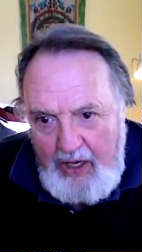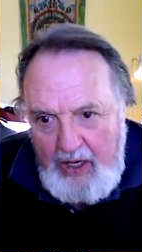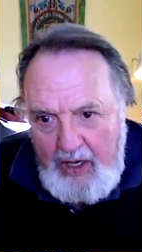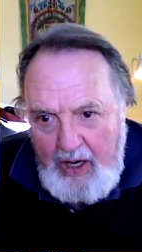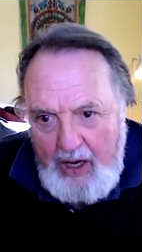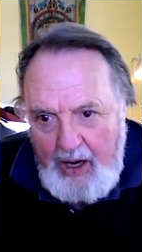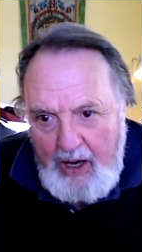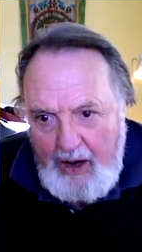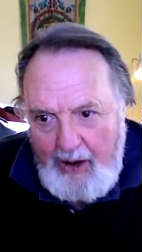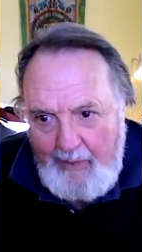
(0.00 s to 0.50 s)

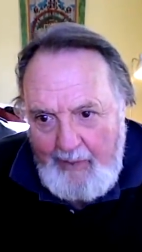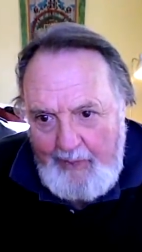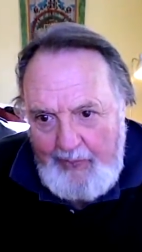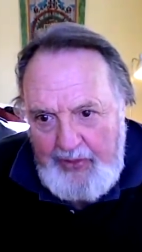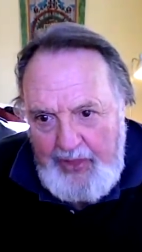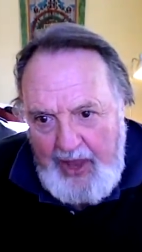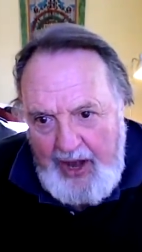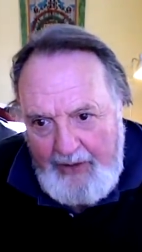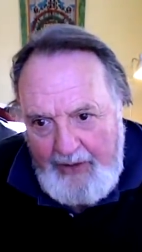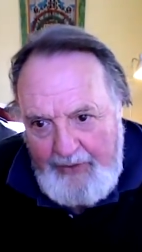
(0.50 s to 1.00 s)
um,
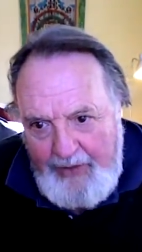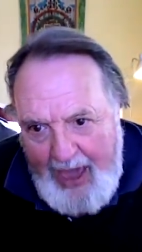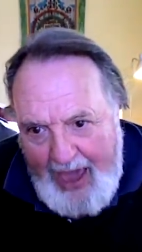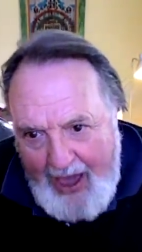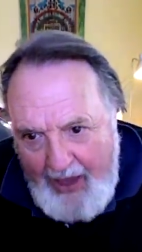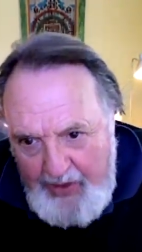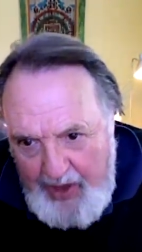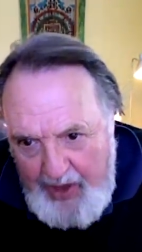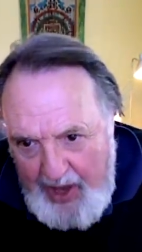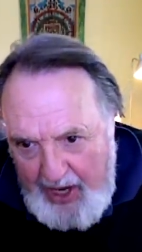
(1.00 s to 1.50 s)
that I've
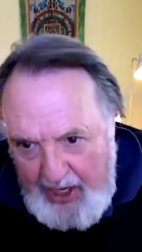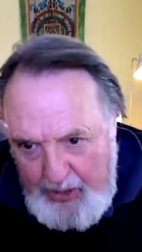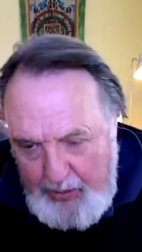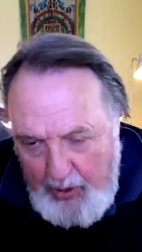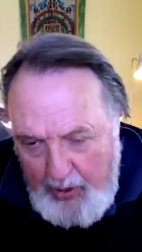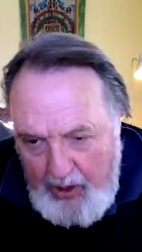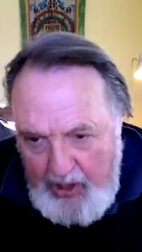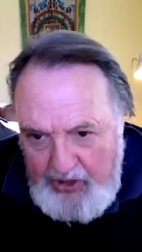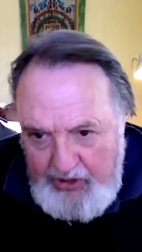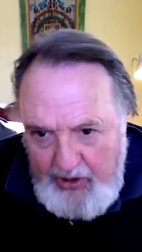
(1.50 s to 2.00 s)
had that experience.